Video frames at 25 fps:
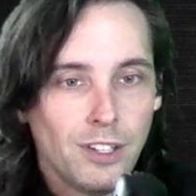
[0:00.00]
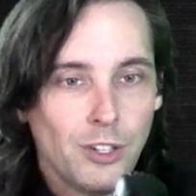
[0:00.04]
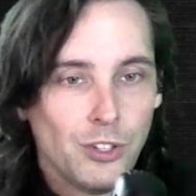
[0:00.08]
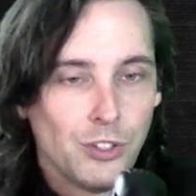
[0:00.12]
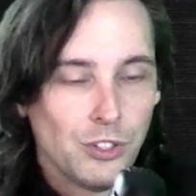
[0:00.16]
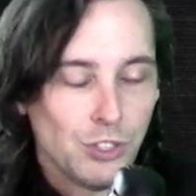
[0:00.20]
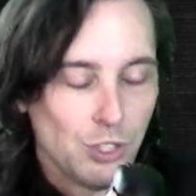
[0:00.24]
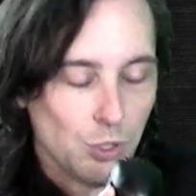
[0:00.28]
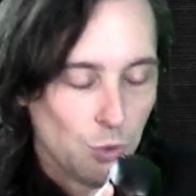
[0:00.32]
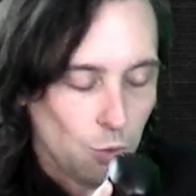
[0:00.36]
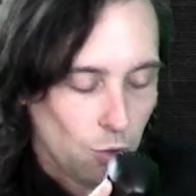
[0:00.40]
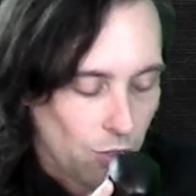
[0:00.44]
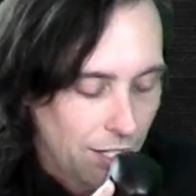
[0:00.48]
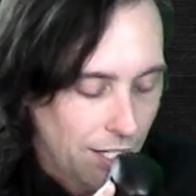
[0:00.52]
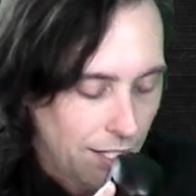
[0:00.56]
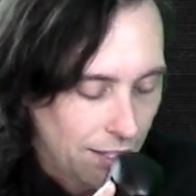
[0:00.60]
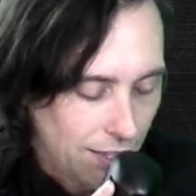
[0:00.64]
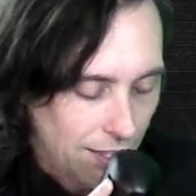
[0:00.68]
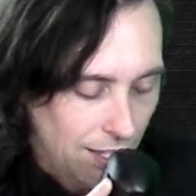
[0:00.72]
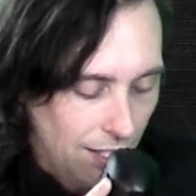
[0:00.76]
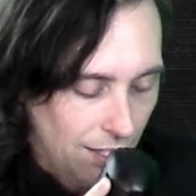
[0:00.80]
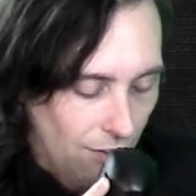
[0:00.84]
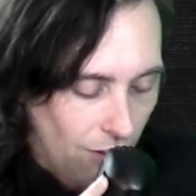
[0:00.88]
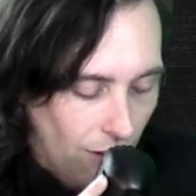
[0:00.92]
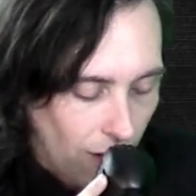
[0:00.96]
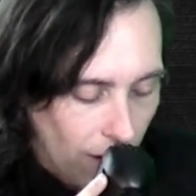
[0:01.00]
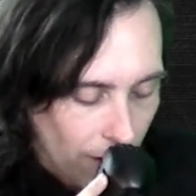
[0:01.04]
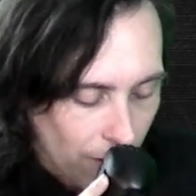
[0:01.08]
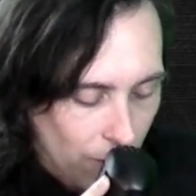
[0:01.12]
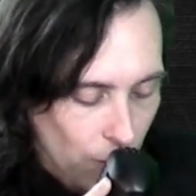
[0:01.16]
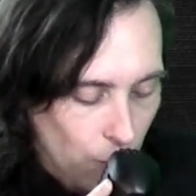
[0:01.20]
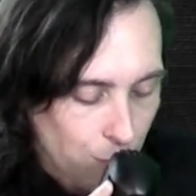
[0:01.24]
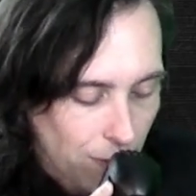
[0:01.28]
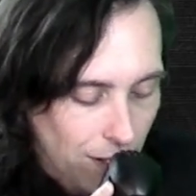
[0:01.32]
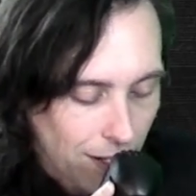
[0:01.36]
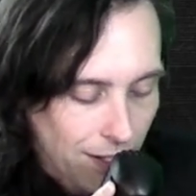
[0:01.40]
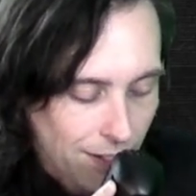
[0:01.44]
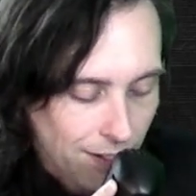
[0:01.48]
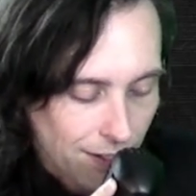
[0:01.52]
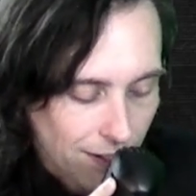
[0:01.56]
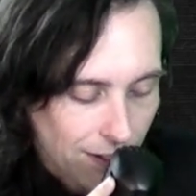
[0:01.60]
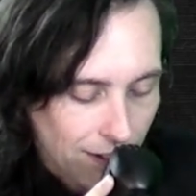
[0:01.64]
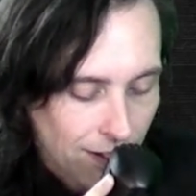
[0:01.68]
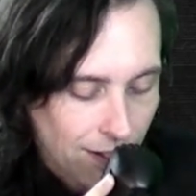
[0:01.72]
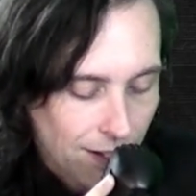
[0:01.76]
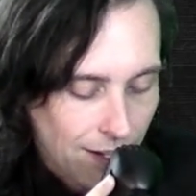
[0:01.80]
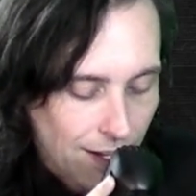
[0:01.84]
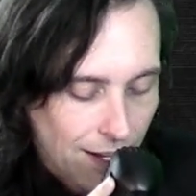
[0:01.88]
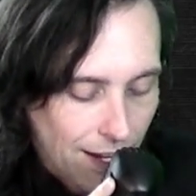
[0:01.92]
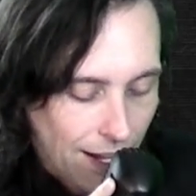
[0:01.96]
You will hit the auto
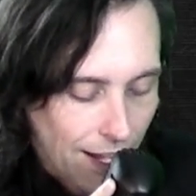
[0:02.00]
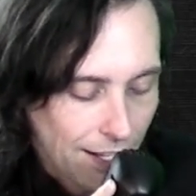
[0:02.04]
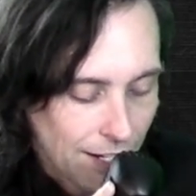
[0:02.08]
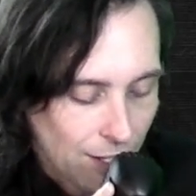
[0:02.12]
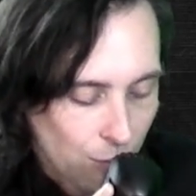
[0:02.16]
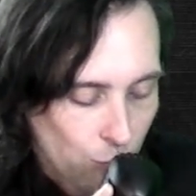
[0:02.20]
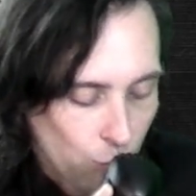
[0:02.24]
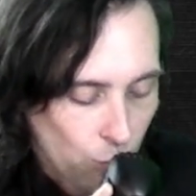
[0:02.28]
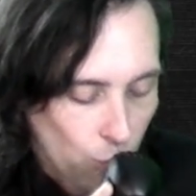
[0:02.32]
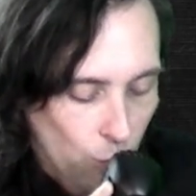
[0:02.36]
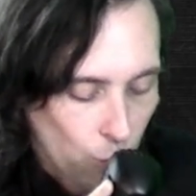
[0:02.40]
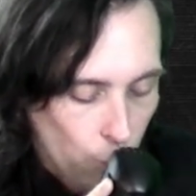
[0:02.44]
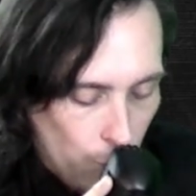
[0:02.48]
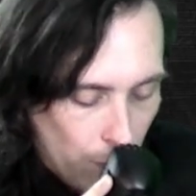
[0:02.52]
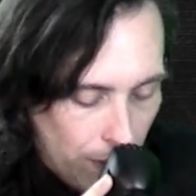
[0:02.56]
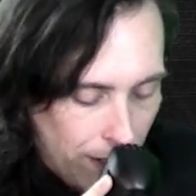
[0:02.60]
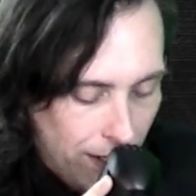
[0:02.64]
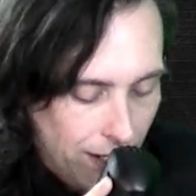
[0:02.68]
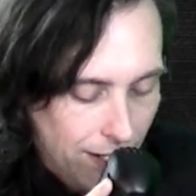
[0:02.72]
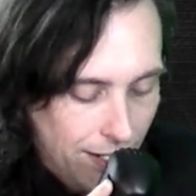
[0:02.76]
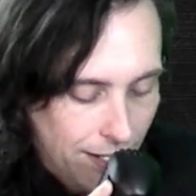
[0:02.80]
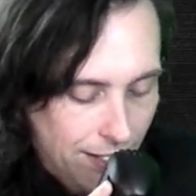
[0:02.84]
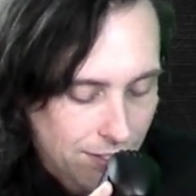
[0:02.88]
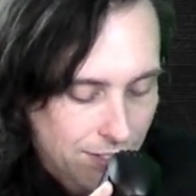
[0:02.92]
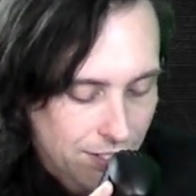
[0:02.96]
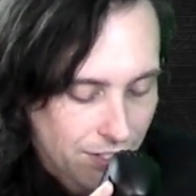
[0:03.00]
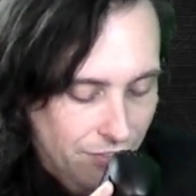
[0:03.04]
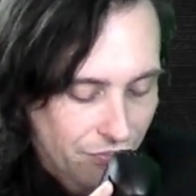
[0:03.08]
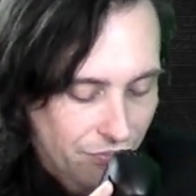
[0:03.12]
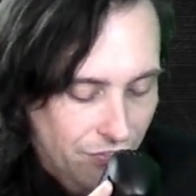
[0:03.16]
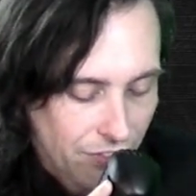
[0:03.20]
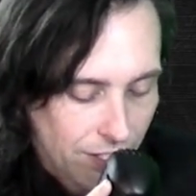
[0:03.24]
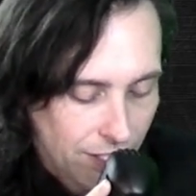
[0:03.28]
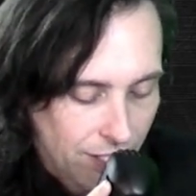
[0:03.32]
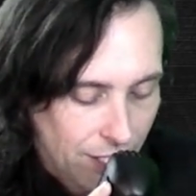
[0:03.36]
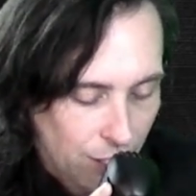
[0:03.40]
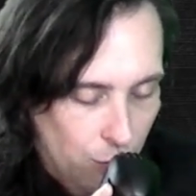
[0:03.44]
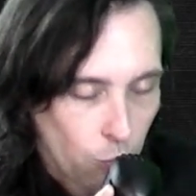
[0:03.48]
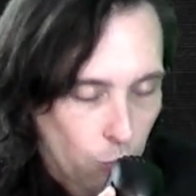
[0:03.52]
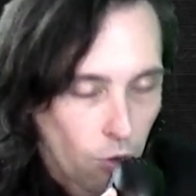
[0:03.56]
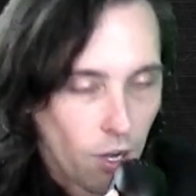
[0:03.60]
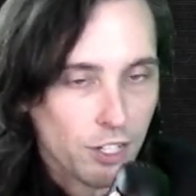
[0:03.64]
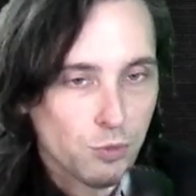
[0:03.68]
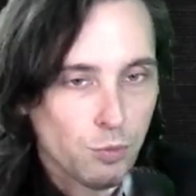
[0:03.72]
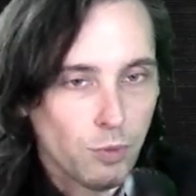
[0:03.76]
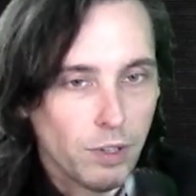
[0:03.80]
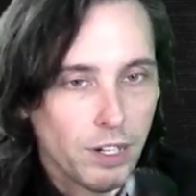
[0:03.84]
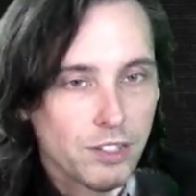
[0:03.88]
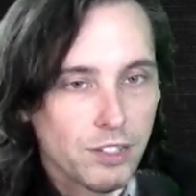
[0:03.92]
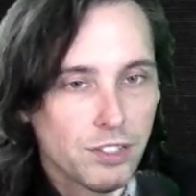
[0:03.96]
button and it will win against Infinity Watch
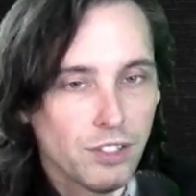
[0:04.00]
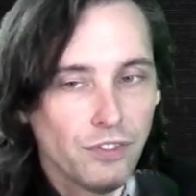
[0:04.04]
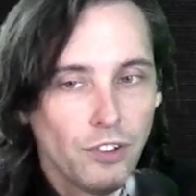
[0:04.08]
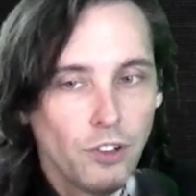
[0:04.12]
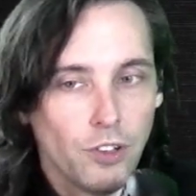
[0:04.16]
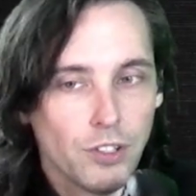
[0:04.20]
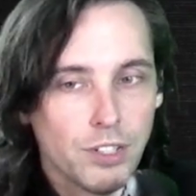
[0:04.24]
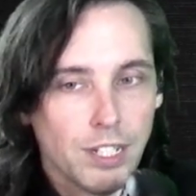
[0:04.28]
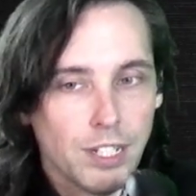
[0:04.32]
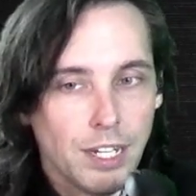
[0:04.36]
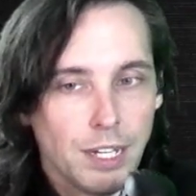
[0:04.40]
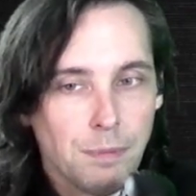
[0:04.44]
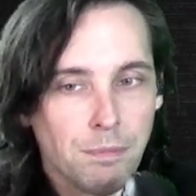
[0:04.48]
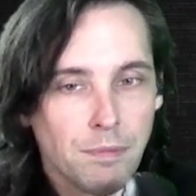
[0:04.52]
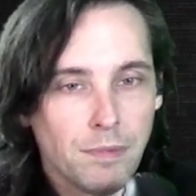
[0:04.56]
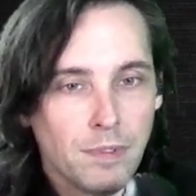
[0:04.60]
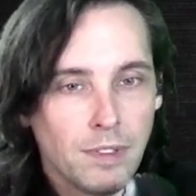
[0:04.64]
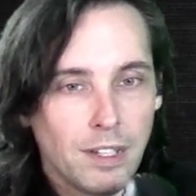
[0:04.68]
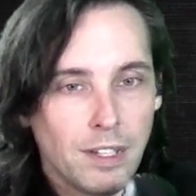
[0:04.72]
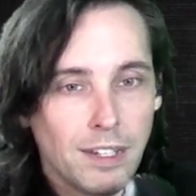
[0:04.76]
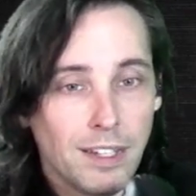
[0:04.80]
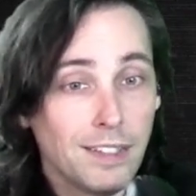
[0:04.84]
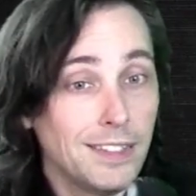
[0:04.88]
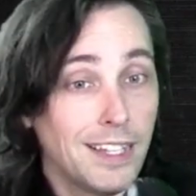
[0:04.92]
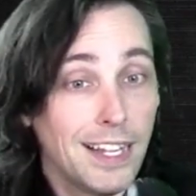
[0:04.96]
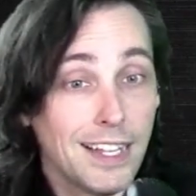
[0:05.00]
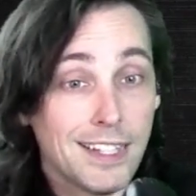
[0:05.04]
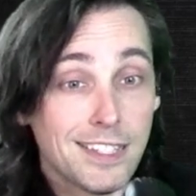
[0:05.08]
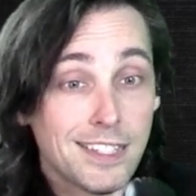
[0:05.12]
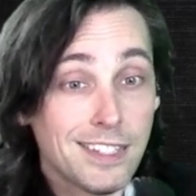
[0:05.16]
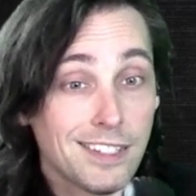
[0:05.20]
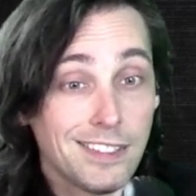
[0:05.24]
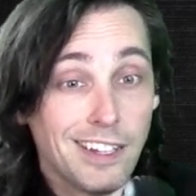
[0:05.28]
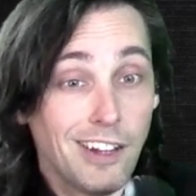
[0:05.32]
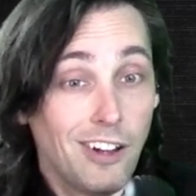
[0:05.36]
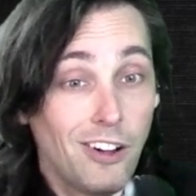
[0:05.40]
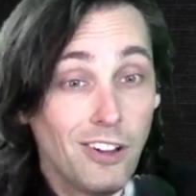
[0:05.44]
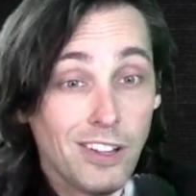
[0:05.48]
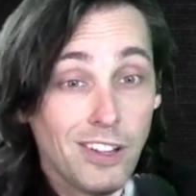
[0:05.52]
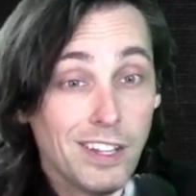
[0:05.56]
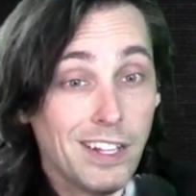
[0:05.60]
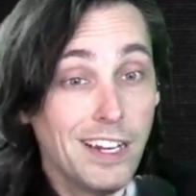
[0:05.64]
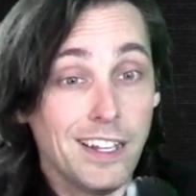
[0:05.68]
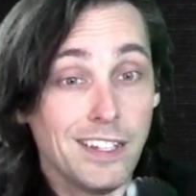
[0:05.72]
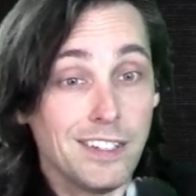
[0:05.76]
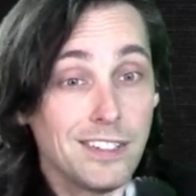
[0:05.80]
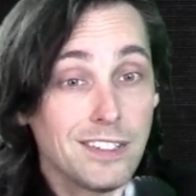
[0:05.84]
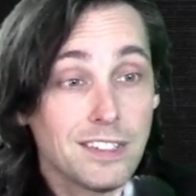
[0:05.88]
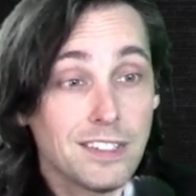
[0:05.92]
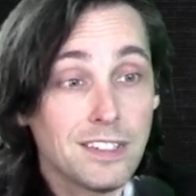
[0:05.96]
when it's a full team. That's all it
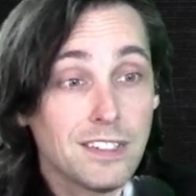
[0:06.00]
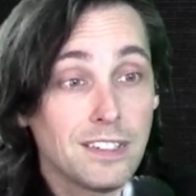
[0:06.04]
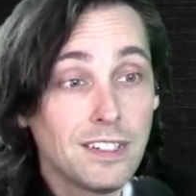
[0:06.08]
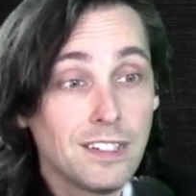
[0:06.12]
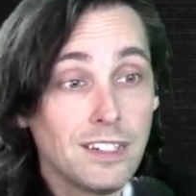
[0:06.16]
is.